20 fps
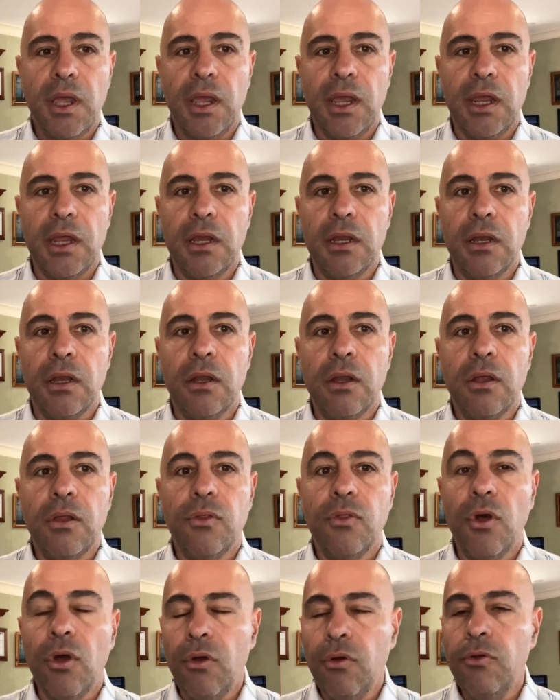in
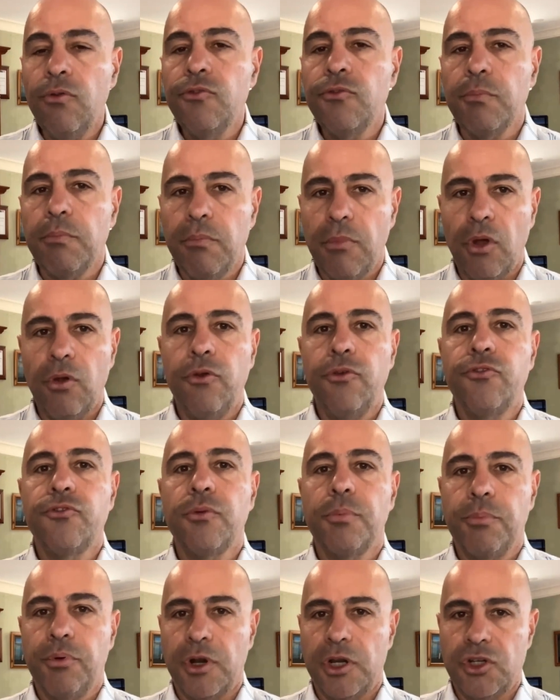those
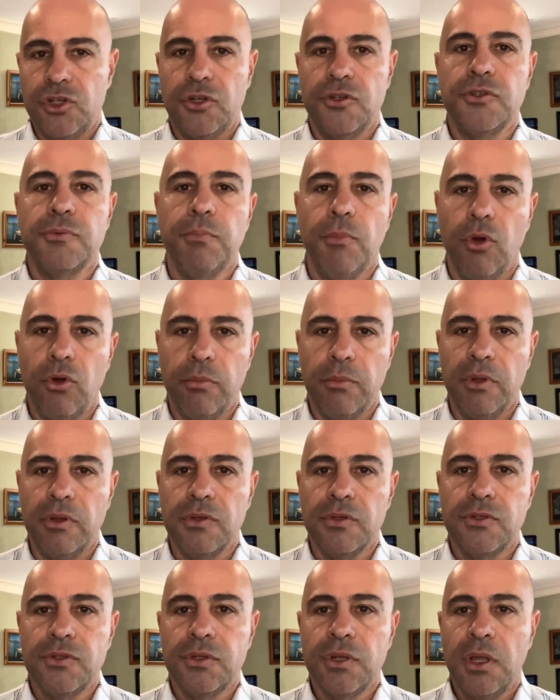most precious
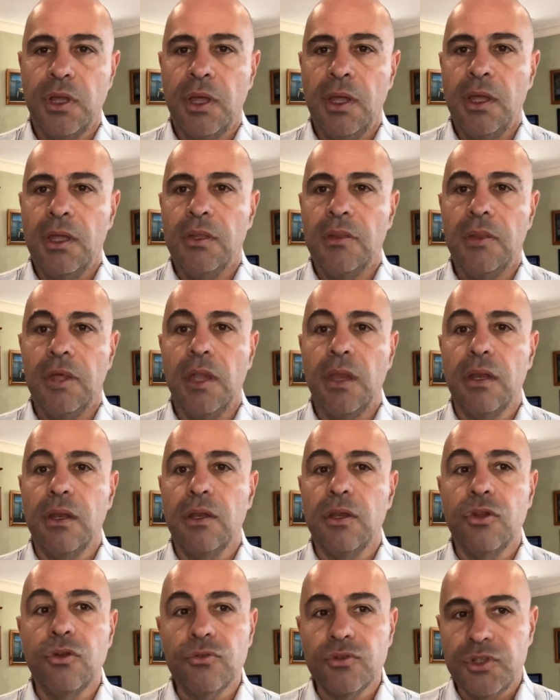moments that
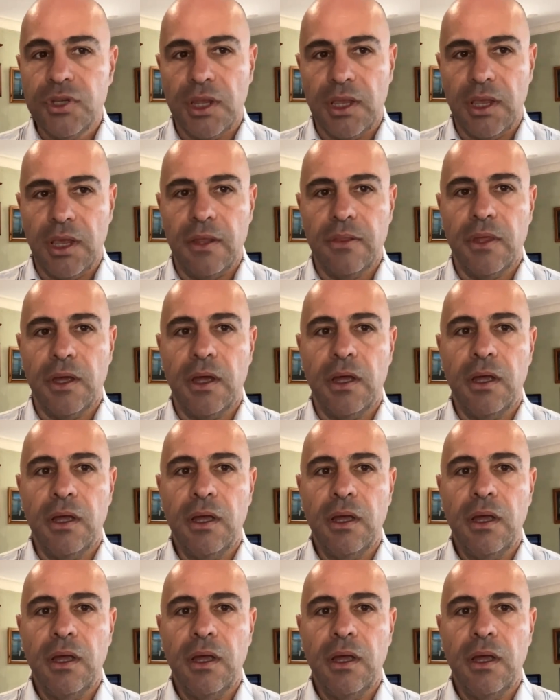you're together,